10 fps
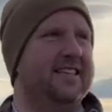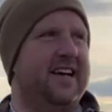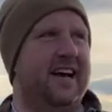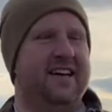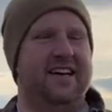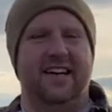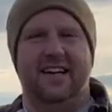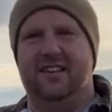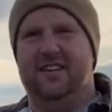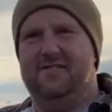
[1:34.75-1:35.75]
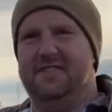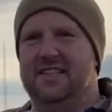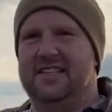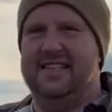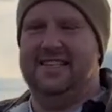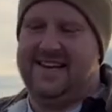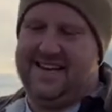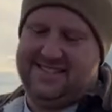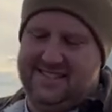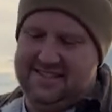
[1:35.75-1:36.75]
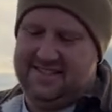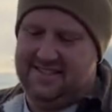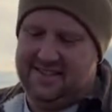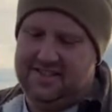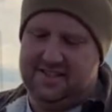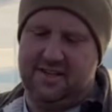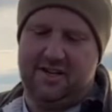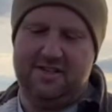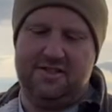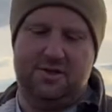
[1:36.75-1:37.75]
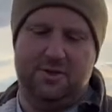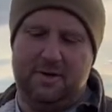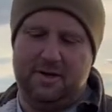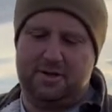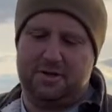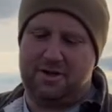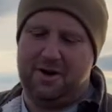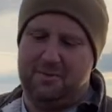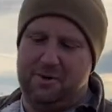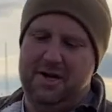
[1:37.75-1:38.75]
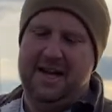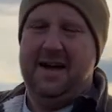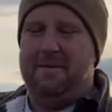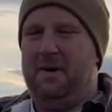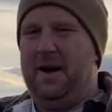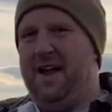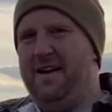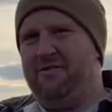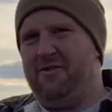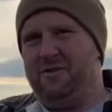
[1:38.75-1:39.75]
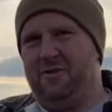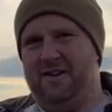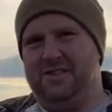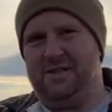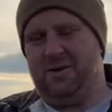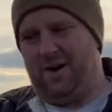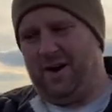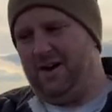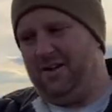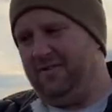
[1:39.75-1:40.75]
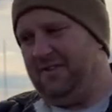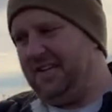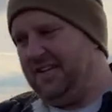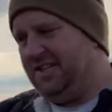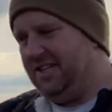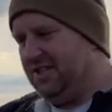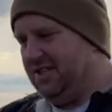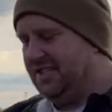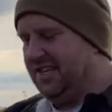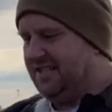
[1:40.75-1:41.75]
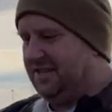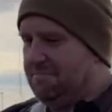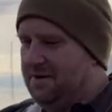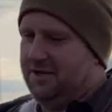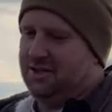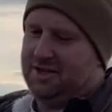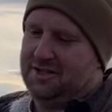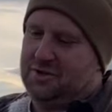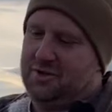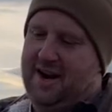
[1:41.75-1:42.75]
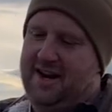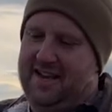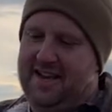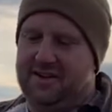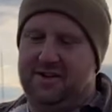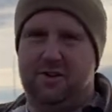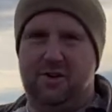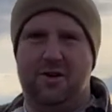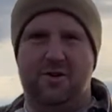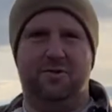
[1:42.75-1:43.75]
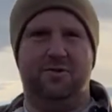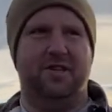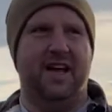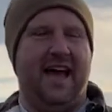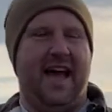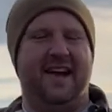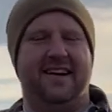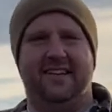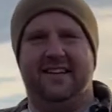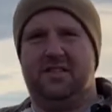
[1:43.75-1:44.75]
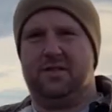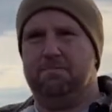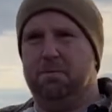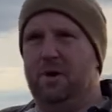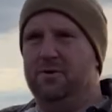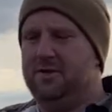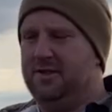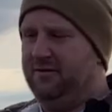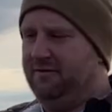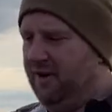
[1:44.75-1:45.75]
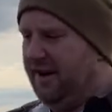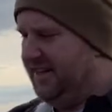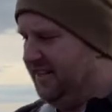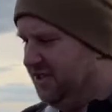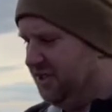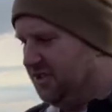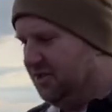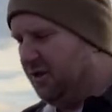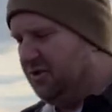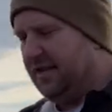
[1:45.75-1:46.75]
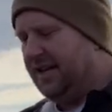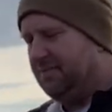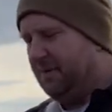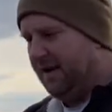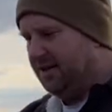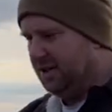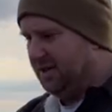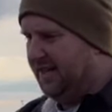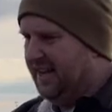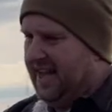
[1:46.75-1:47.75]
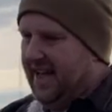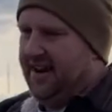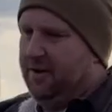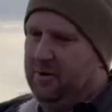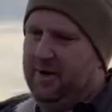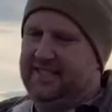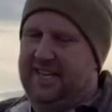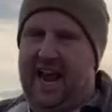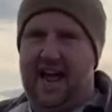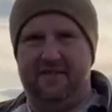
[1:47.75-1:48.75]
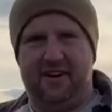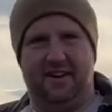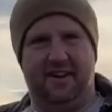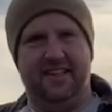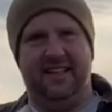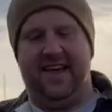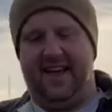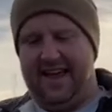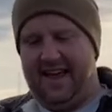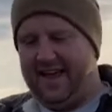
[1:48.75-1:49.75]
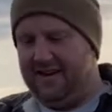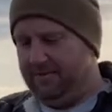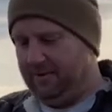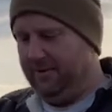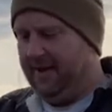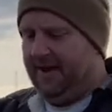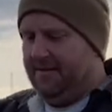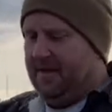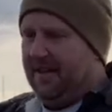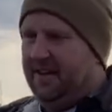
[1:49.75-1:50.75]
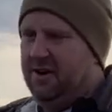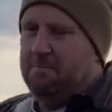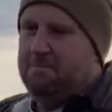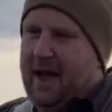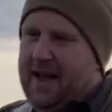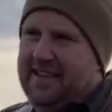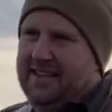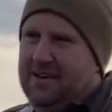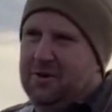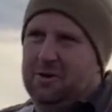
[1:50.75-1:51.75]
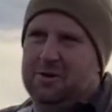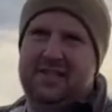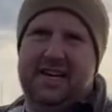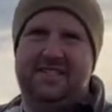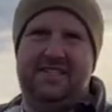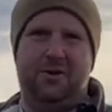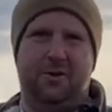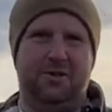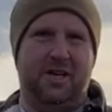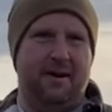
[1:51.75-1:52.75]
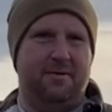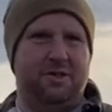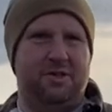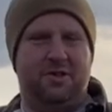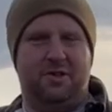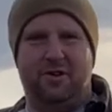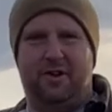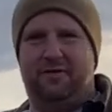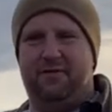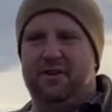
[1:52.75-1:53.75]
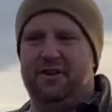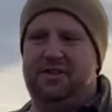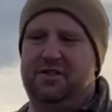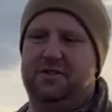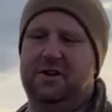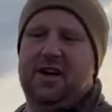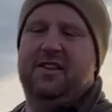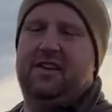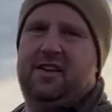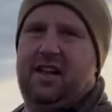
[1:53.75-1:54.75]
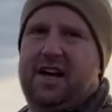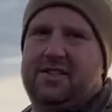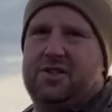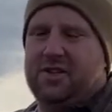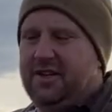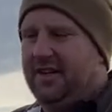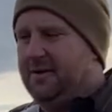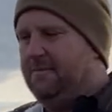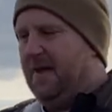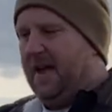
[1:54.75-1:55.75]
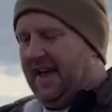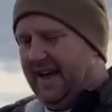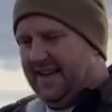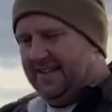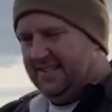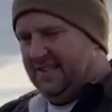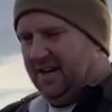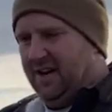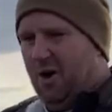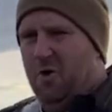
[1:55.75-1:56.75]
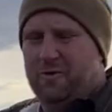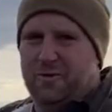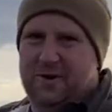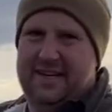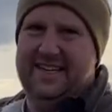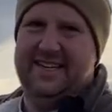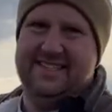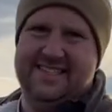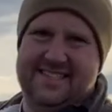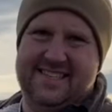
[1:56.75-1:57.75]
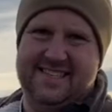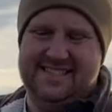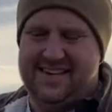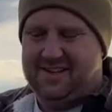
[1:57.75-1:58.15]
It's kind of lives in the intestines and doesn't cause too much trouble. But every once in a while, if the conditions get to be just right, it grows at an explosive rate. It just grows exponentially, and it wreaks havoc on that animal. You know, back in the old days, the old timers used to refer to the Clostridium as overeating disease.